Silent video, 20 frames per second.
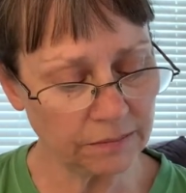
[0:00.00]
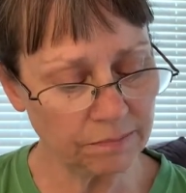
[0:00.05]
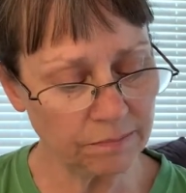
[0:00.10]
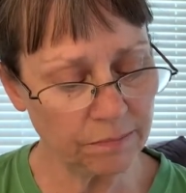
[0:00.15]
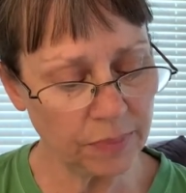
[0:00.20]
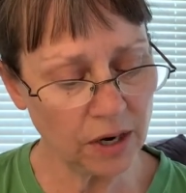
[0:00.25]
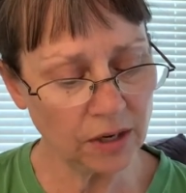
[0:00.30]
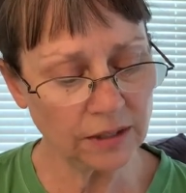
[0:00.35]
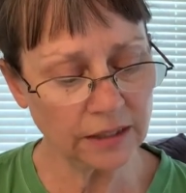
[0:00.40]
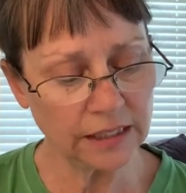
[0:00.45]

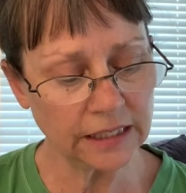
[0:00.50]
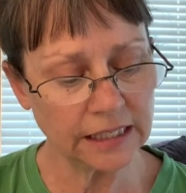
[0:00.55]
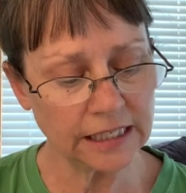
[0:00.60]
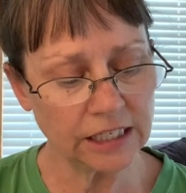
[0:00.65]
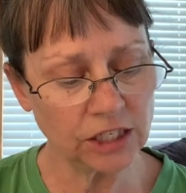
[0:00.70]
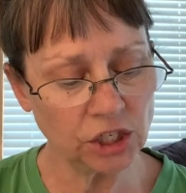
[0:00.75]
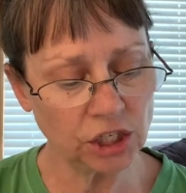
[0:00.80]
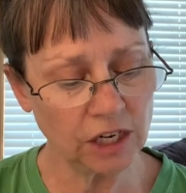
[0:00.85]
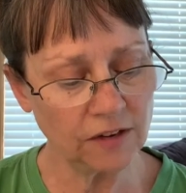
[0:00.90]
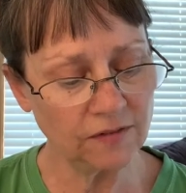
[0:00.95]
Bartlett's
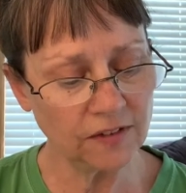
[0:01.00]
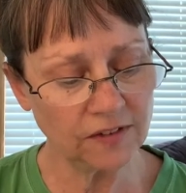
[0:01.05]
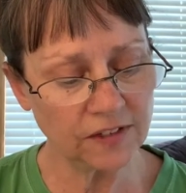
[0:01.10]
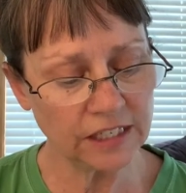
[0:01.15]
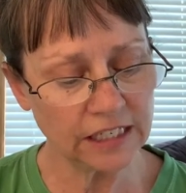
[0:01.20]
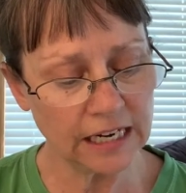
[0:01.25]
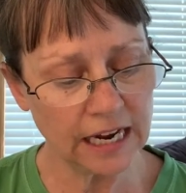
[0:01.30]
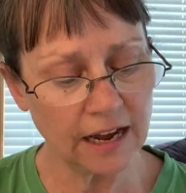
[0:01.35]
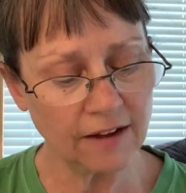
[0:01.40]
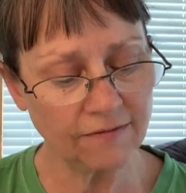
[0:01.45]
chief of
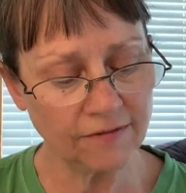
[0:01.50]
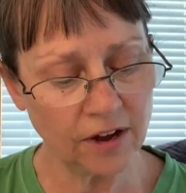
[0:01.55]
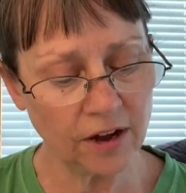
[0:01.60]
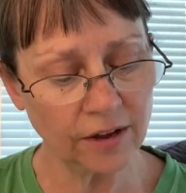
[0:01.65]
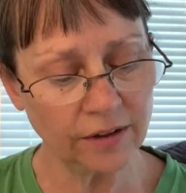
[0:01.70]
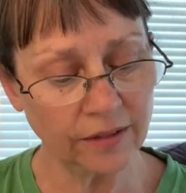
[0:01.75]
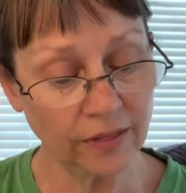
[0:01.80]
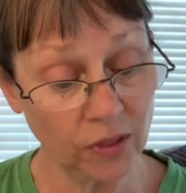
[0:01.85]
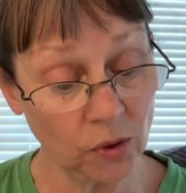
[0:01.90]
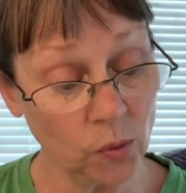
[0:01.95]
staff
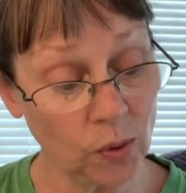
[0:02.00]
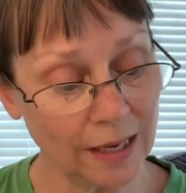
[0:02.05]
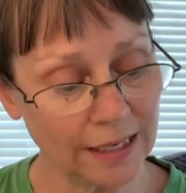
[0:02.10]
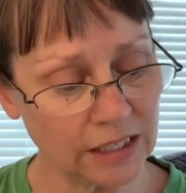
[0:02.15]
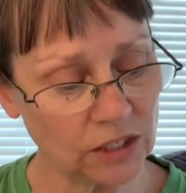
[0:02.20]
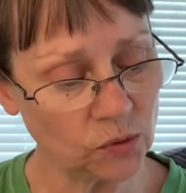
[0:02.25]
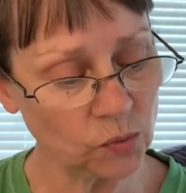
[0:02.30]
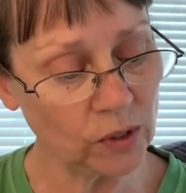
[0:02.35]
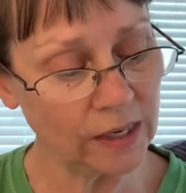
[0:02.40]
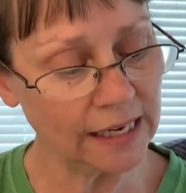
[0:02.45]
on The
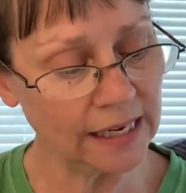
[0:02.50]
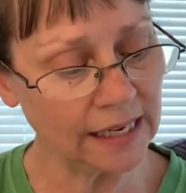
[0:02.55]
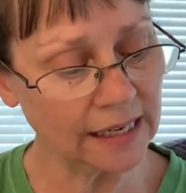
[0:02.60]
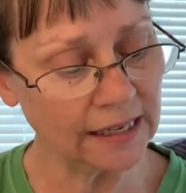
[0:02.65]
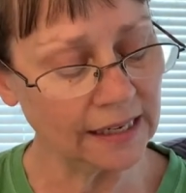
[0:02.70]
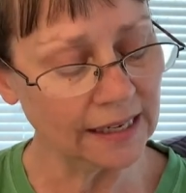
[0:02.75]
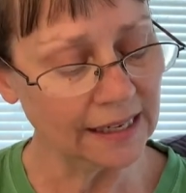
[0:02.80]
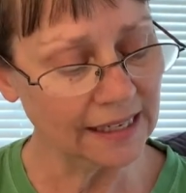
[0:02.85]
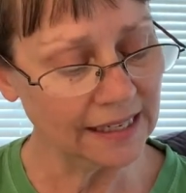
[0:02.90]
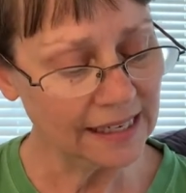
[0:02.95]
West
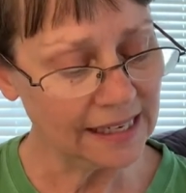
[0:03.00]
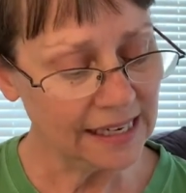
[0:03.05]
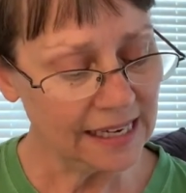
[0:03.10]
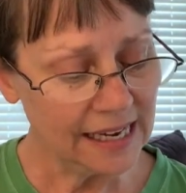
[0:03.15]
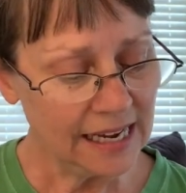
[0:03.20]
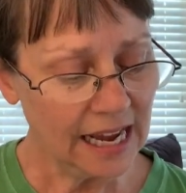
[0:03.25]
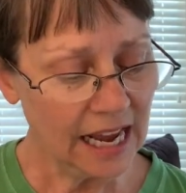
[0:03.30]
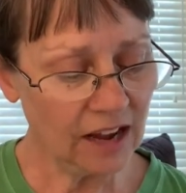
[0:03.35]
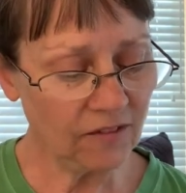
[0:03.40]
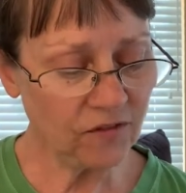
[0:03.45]
Wing.
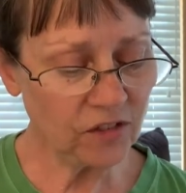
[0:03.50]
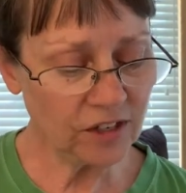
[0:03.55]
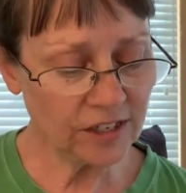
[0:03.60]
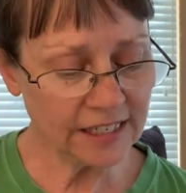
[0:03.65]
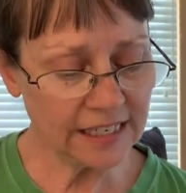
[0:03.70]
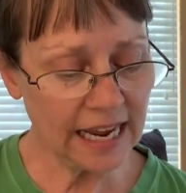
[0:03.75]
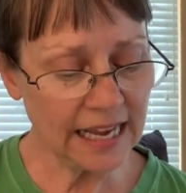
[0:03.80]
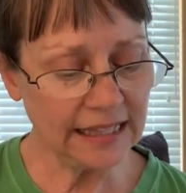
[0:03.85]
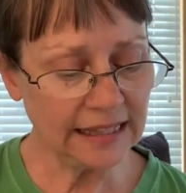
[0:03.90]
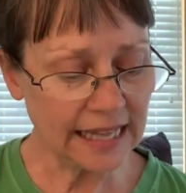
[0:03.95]
At
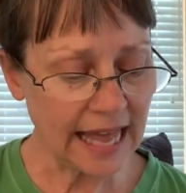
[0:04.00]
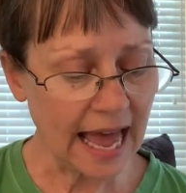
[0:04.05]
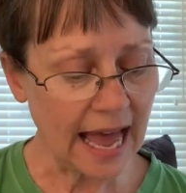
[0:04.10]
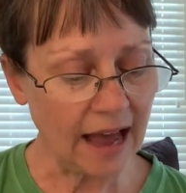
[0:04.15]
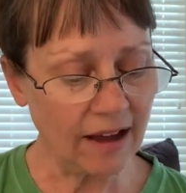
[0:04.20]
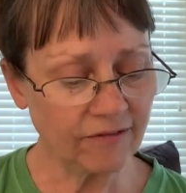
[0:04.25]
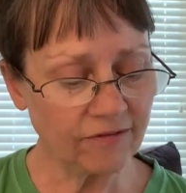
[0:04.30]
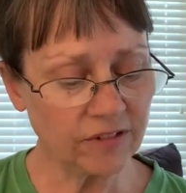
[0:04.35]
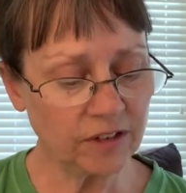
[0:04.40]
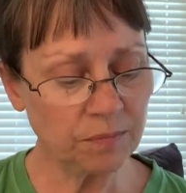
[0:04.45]
first I
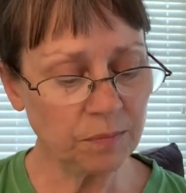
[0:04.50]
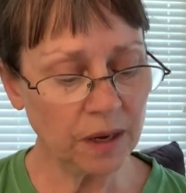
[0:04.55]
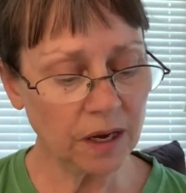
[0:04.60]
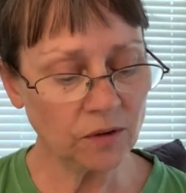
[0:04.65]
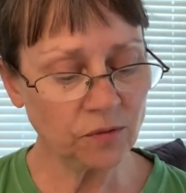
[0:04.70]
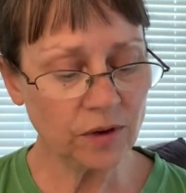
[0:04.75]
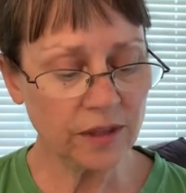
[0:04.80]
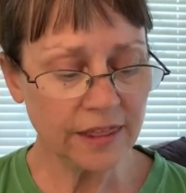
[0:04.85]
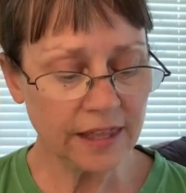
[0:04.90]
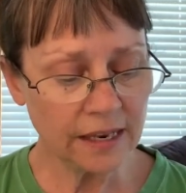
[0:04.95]
laughed,
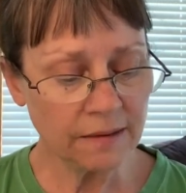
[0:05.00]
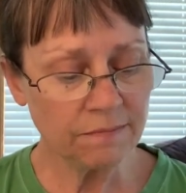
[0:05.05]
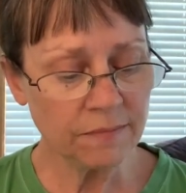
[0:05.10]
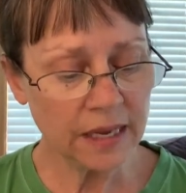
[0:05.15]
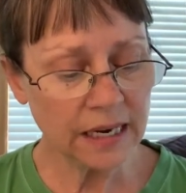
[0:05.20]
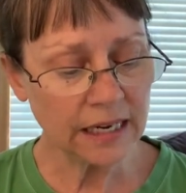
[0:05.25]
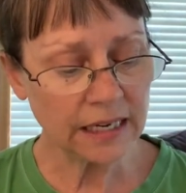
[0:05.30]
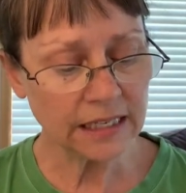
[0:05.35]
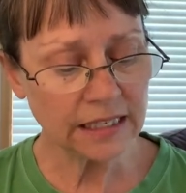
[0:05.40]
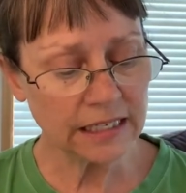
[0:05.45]
but within
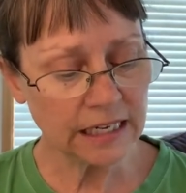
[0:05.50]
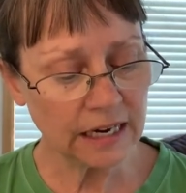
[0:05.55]
minutes